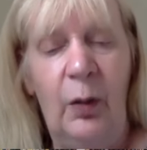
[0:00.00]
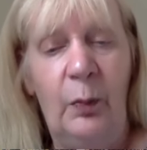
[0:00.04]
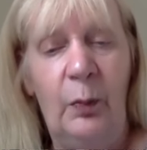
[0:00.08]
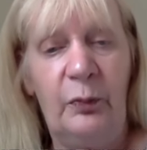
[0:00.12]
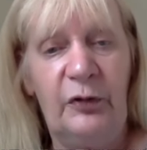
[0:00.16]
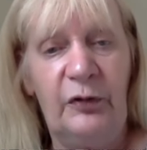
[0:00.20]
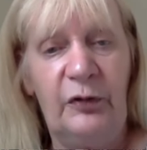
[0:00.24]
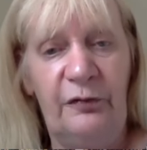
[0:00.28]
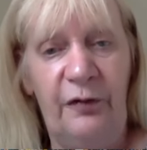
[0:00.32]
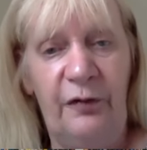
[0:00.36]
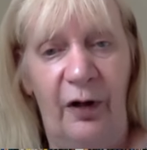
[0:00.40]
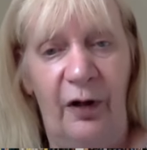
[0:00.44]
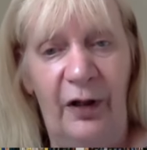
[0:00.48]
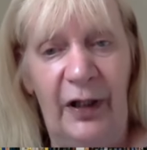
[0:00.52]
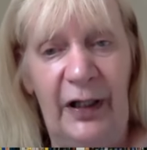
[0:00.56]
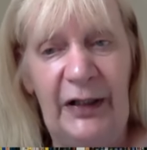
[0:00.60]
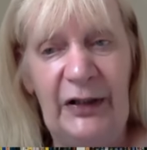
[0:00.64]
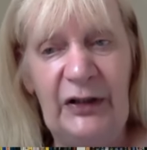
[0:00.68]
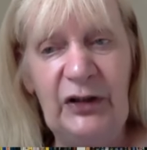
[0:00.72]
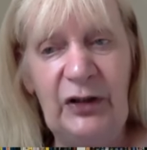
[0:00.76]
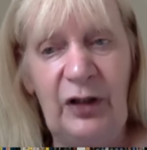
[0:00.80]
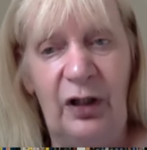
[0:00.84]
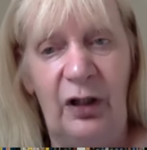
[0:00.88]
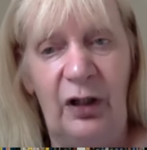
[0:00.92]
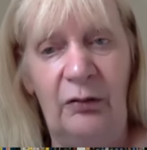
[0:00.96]

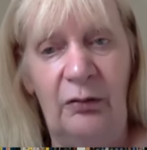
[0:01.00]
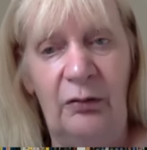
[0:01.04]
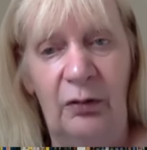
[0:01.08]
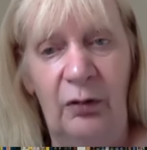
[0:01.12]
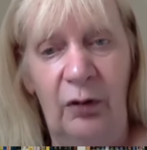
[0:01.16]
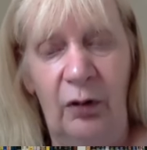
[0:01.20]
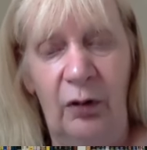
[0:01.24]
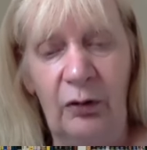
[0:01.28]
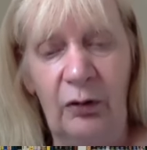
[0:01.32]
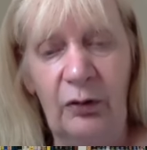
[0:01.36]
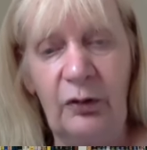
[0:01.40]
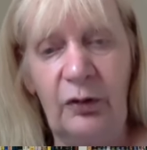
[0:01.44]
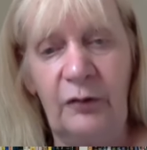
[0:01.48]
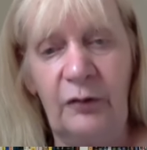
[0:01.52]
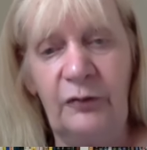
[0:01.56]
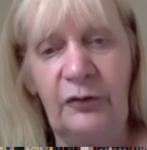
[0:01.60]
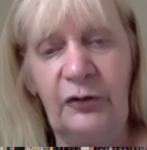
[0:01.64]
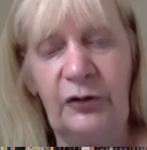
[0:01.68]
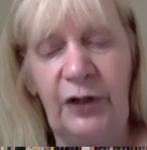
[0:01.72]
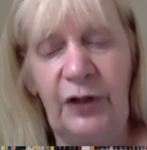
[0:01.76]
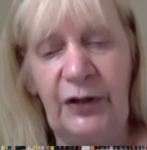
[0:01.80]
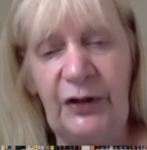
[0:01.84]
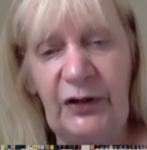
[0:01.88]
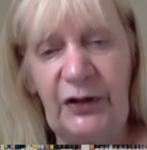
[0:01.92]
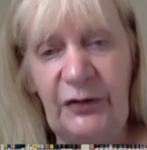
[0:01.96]
provides a lot of
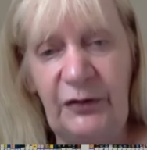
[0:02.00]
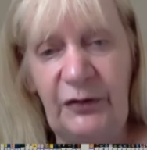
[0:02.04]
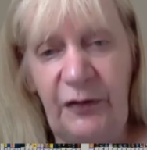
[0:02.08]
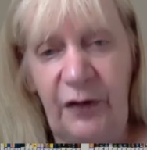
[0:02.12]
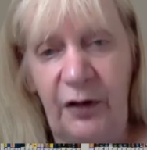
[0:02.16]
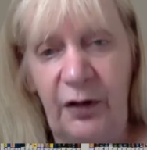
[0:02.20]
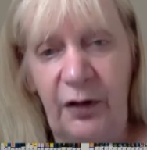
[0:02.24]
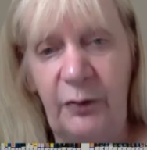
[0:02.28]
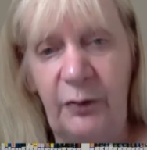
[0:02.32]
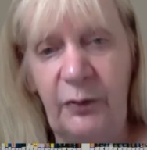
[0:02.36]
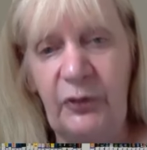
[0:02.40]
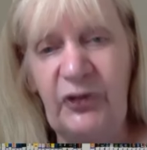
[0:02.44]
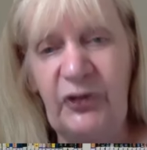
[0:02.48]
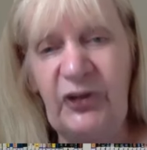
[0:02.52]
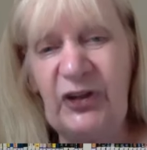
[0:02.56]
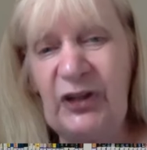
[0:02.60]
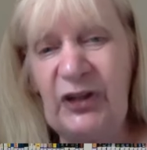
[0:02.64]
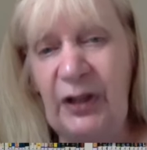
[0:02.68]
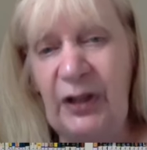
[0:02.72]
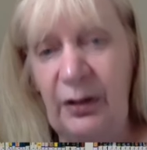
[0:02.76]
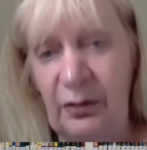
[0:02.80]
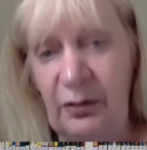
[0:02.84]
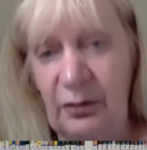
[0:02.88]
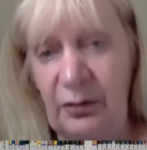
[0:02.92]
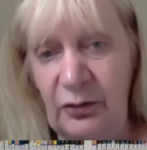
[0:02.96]
transferable
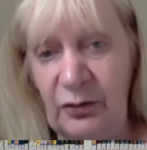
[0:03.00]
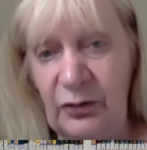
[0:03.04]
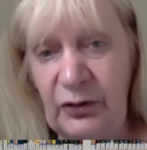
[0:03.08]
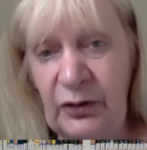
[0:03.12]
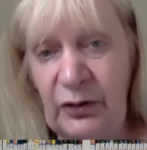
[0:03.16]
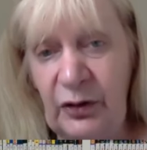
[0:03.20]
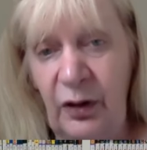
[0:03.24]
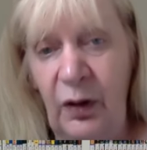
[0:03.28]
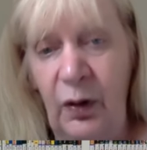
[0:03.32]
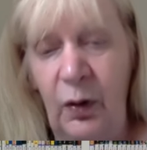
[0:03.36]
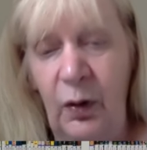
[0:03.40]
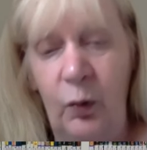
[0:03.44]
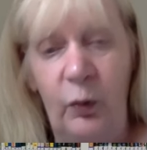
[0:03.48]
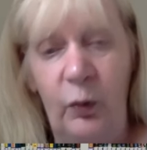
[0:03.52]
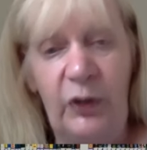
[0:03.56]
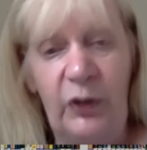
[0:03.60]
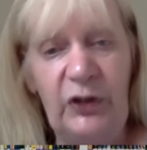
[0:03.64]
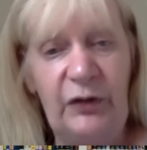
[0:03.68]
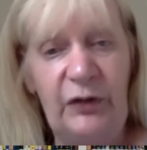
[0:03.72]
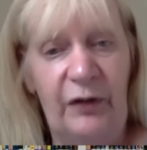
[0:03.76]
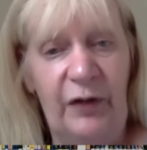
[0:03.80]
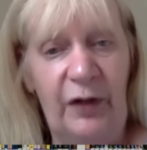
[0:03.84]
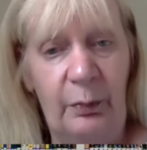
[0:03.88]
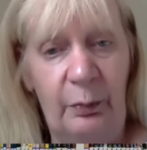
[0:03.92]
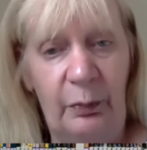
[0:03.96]
skills
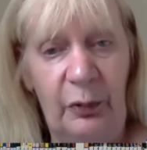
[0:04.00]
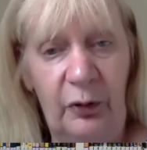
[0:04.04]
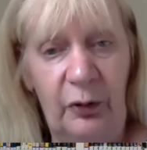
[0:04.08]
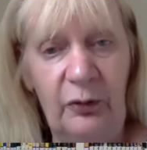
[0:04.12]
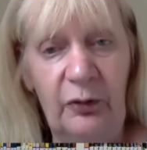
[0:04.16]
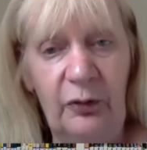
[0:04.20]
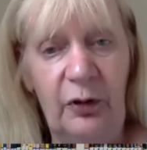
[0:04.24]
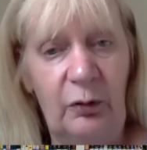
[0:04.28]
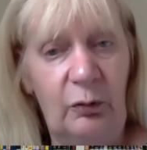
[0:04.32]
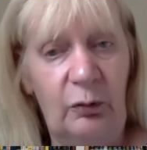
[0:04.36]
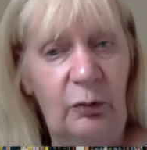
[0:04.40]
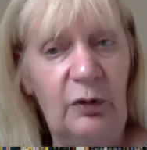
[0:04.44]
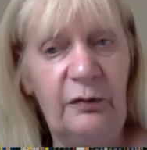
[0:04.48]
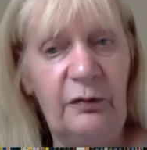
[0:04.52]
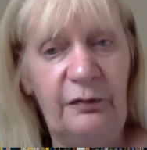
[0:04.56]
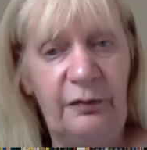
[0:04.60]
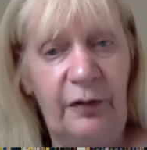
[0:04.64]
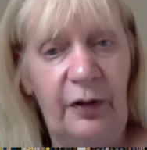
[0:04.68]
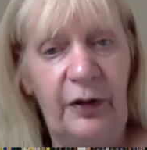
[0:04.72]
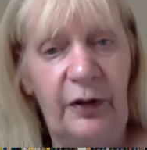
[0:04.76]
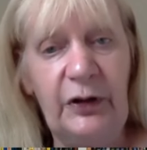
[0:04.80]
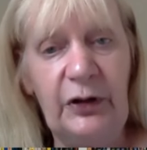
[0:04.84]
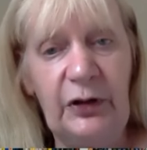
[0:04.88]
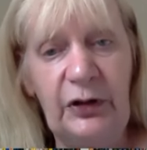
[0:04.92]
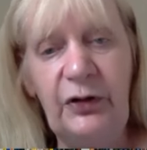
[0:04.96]
which the employer will
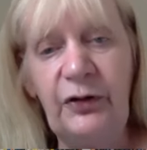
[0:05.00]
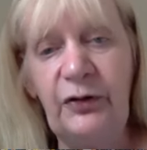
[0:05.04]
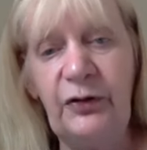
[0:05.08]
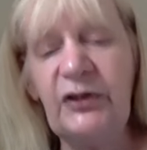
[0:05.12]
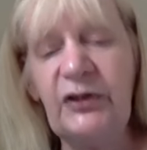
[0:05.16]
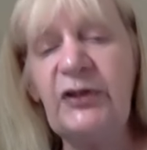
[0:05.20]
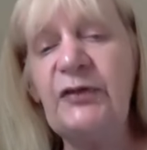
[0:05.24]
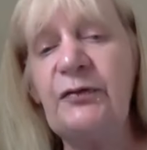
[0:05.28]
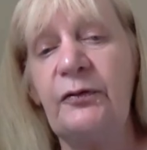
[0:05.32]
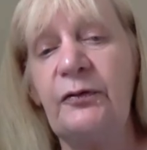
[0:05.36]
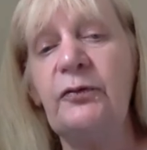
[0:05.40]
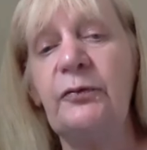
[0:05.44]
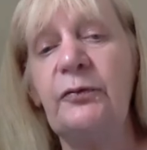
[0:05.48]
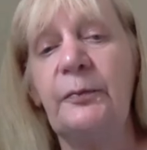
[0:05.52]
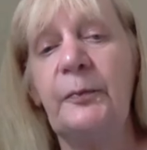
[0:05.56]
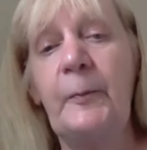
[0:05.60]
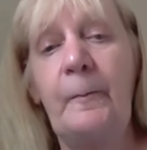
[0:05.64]
find useful.